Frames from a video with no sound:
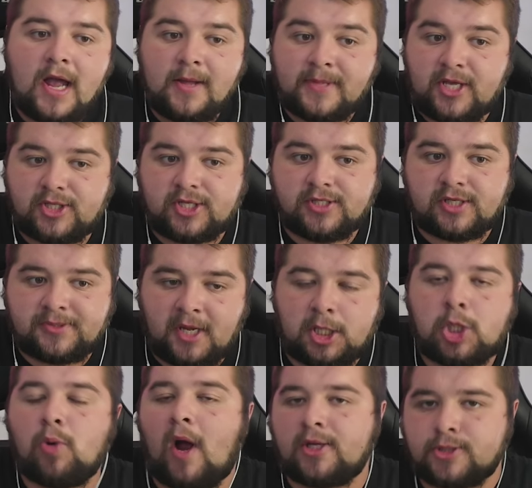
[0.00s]
this
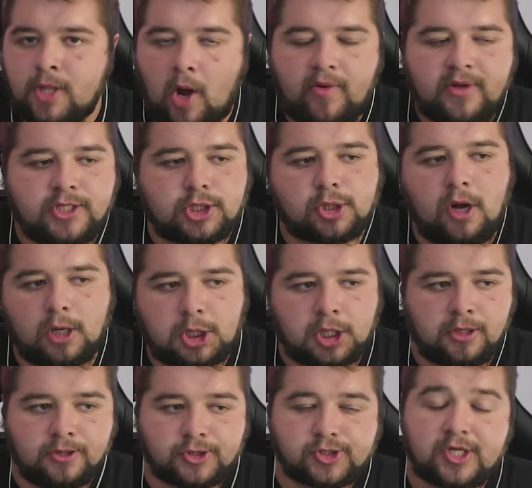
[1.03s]
individual has no
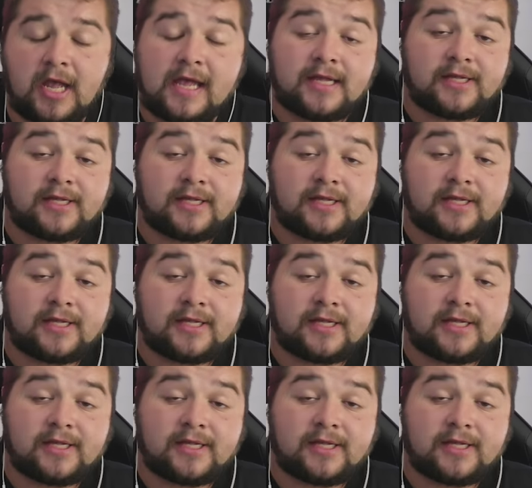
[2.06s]
instructions.